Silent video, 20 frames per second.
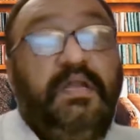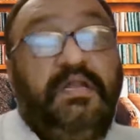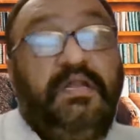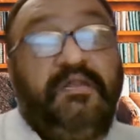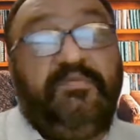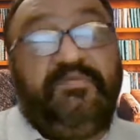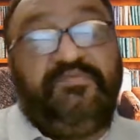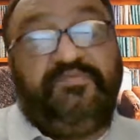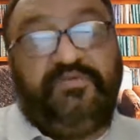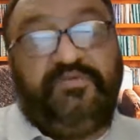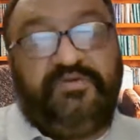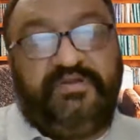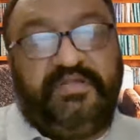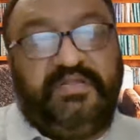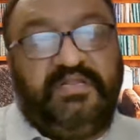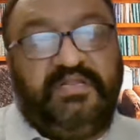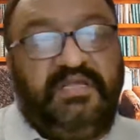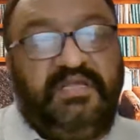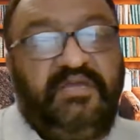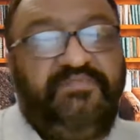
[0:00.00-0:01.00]
Number
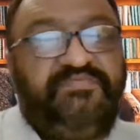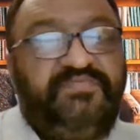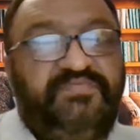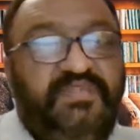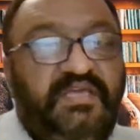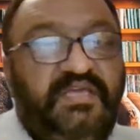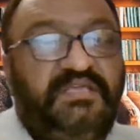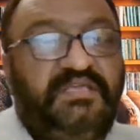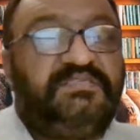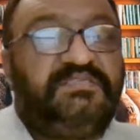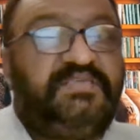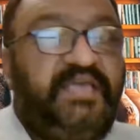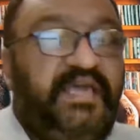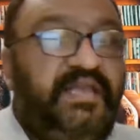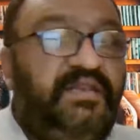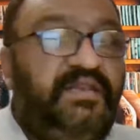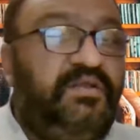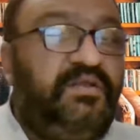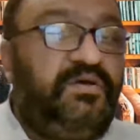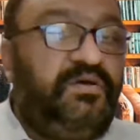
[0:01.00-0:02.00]
14, if things
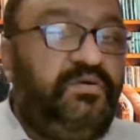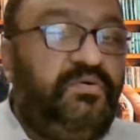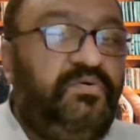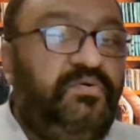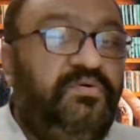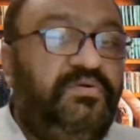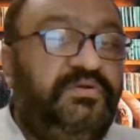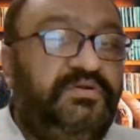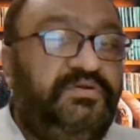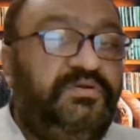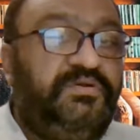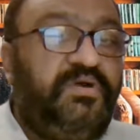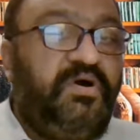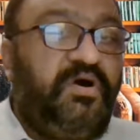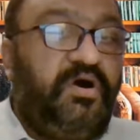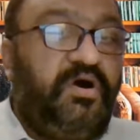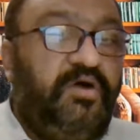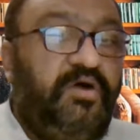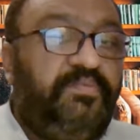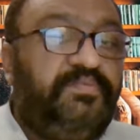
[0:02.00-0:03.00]
can
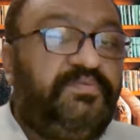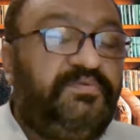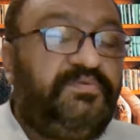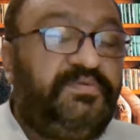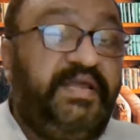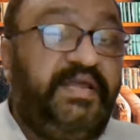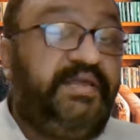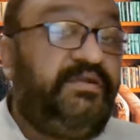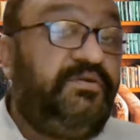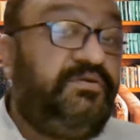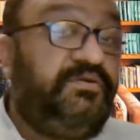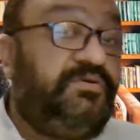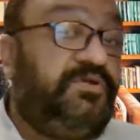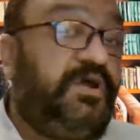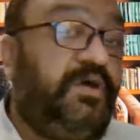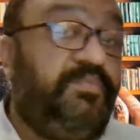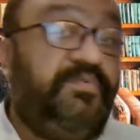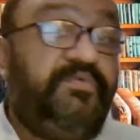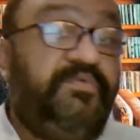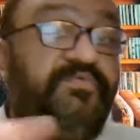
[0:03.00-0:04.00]
get on
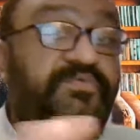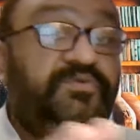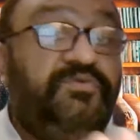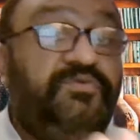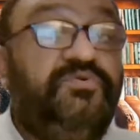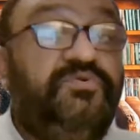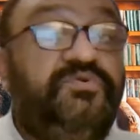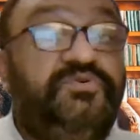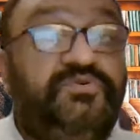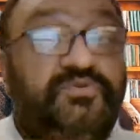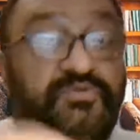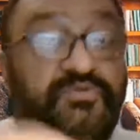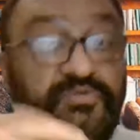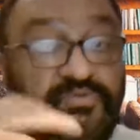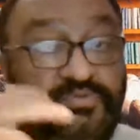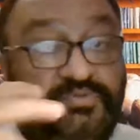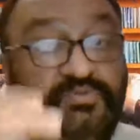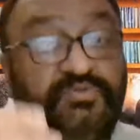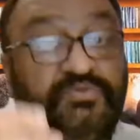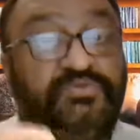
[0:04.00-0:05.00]
top of you,
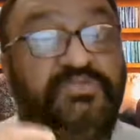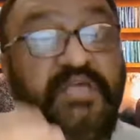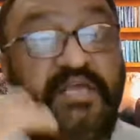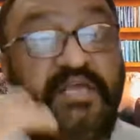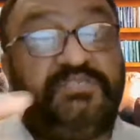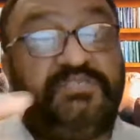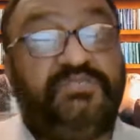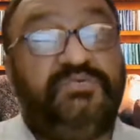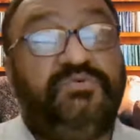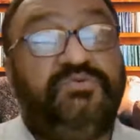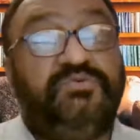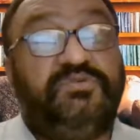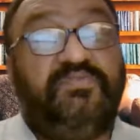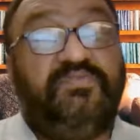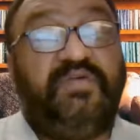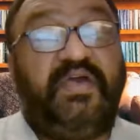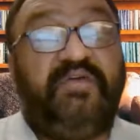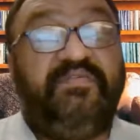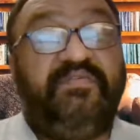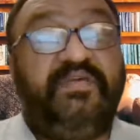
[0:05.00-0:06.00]
use the excuse
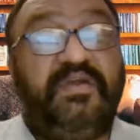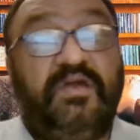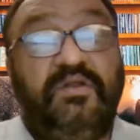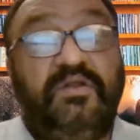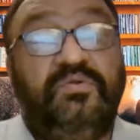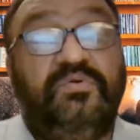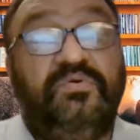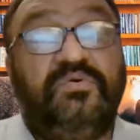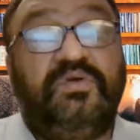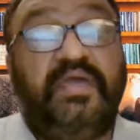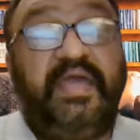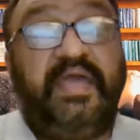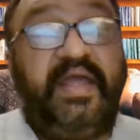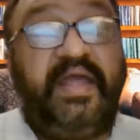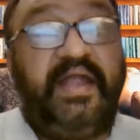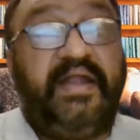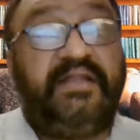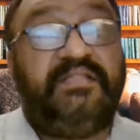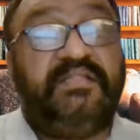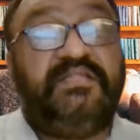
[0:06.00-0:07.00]
of having a look
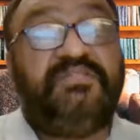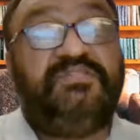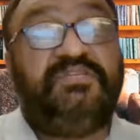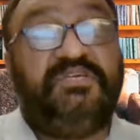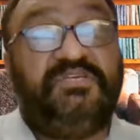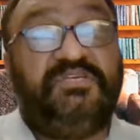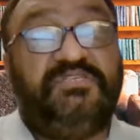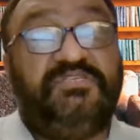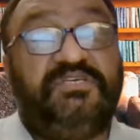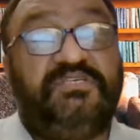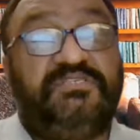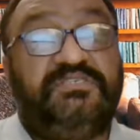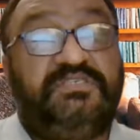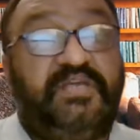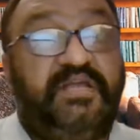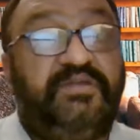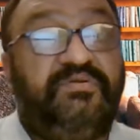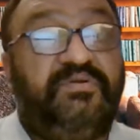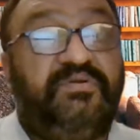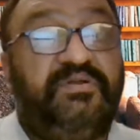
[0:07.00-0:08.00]
at the thesis,
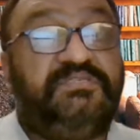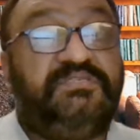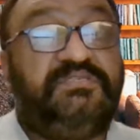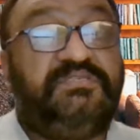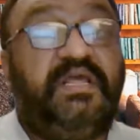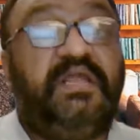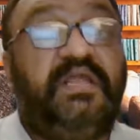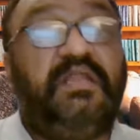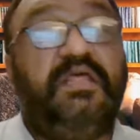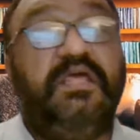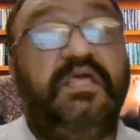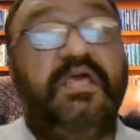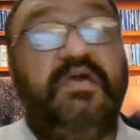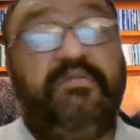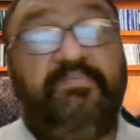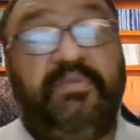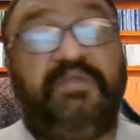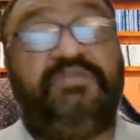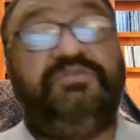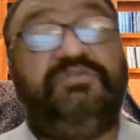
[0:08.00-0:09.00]
try to understand,
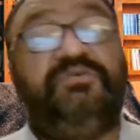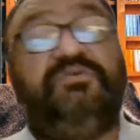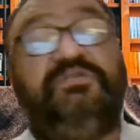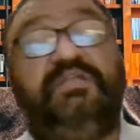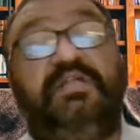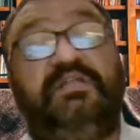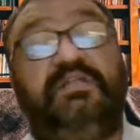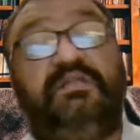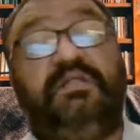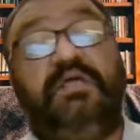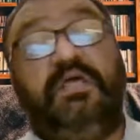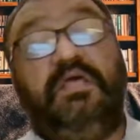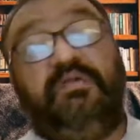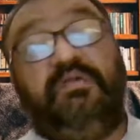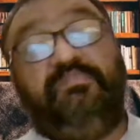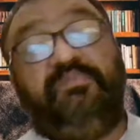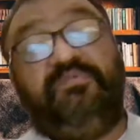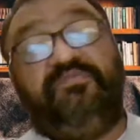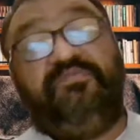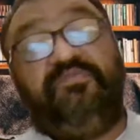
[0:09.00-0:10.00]
make sure that
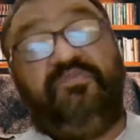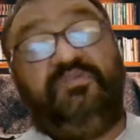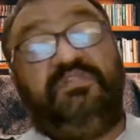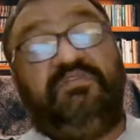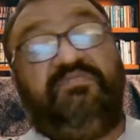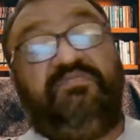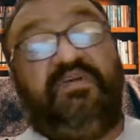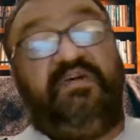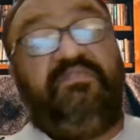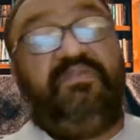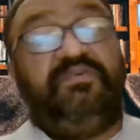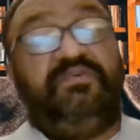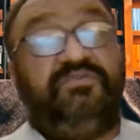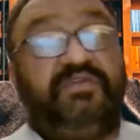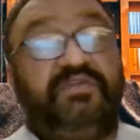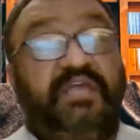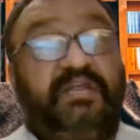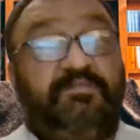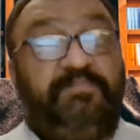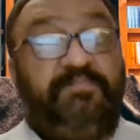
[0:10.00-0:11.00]
before the viva
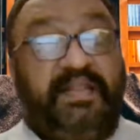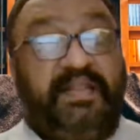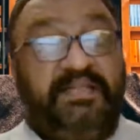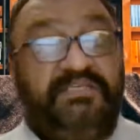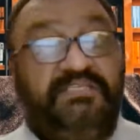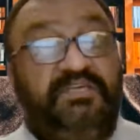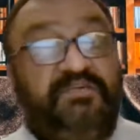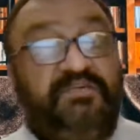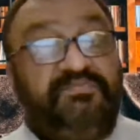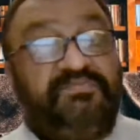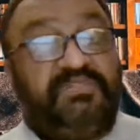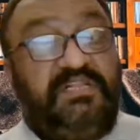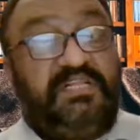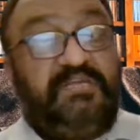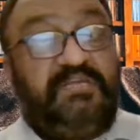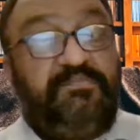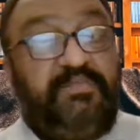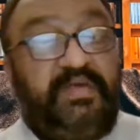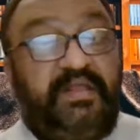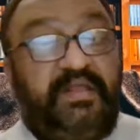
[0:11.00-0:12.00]
you get plenty of
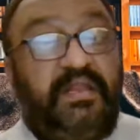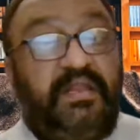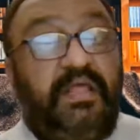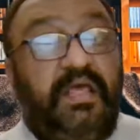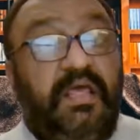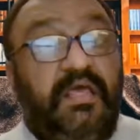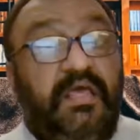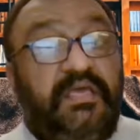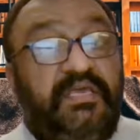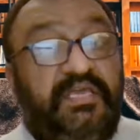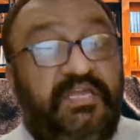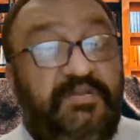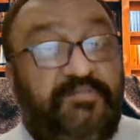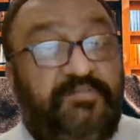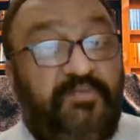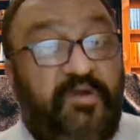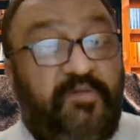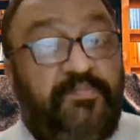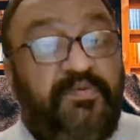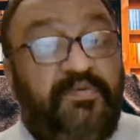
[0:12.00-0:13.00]
sleep and
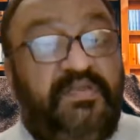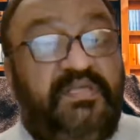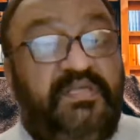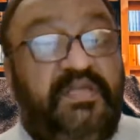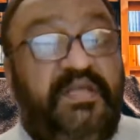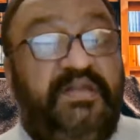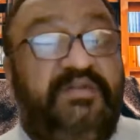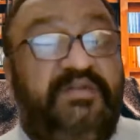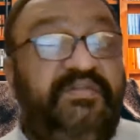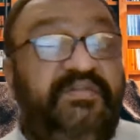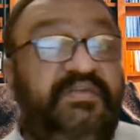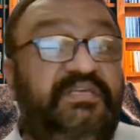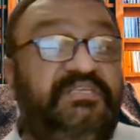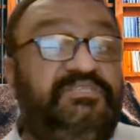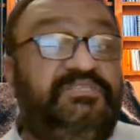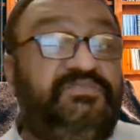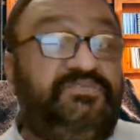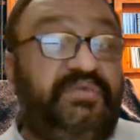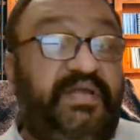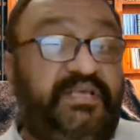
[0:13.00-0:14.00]
eat properly and
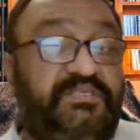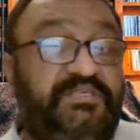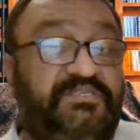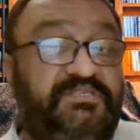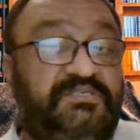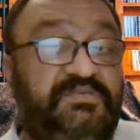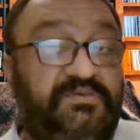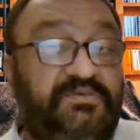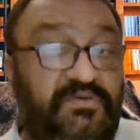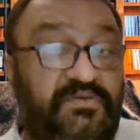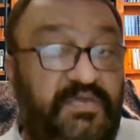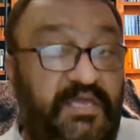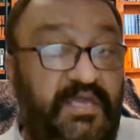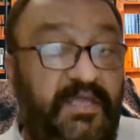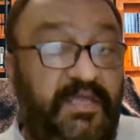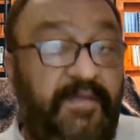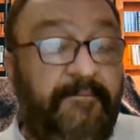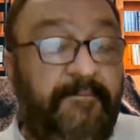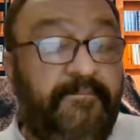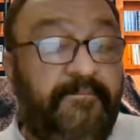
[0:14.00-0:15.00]
de-stress,
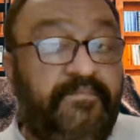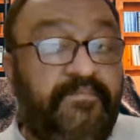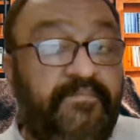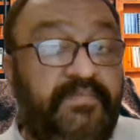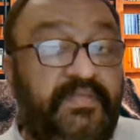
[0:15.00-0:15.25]
okay?